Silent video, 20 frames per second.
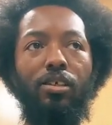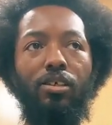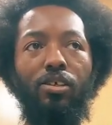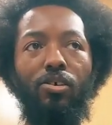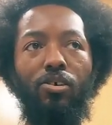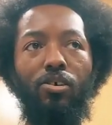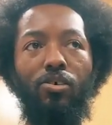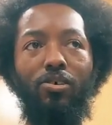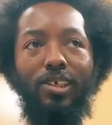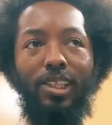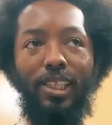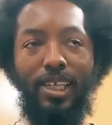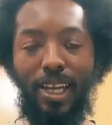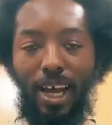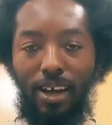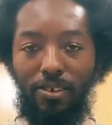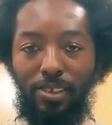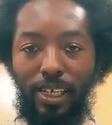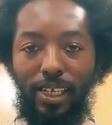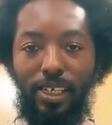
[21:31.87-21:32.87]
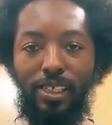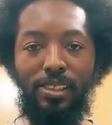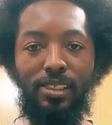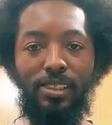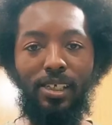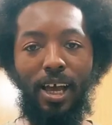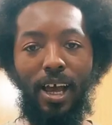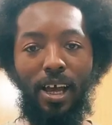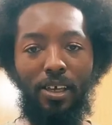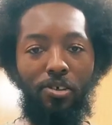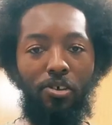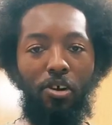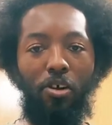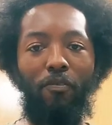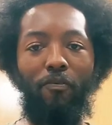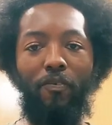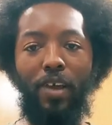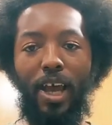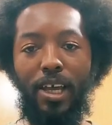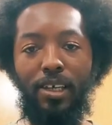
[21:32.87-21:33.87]
You're going to clean out the inside. You're
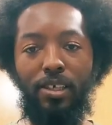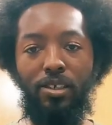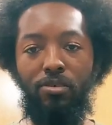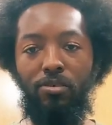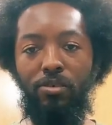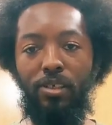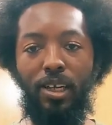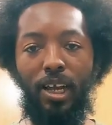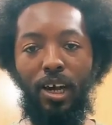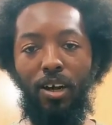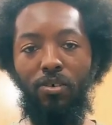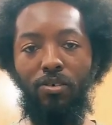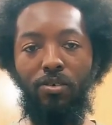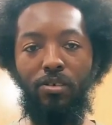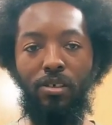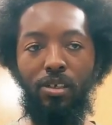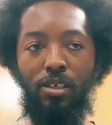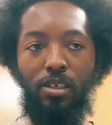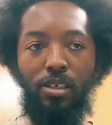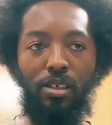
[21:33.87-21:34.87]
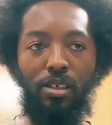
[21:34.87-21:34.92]
going to vacuum it out.